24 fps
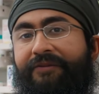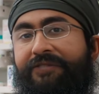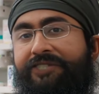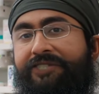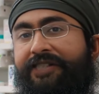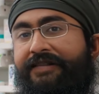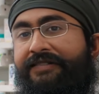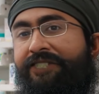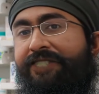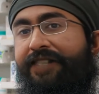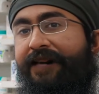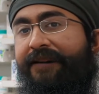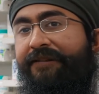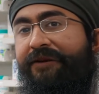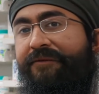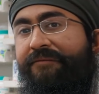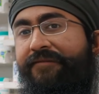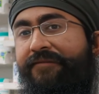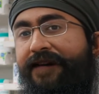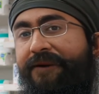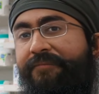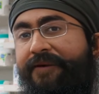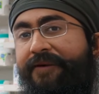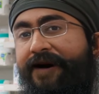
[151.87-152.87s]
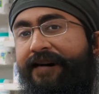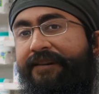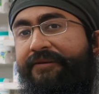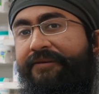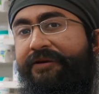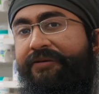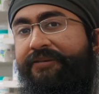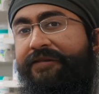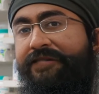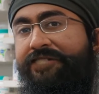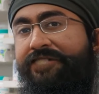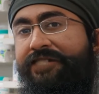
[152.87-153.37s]
as other febrile
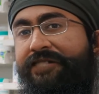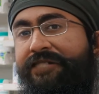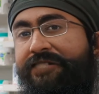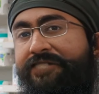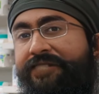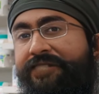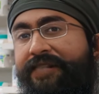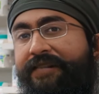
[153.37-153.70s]
illnesses,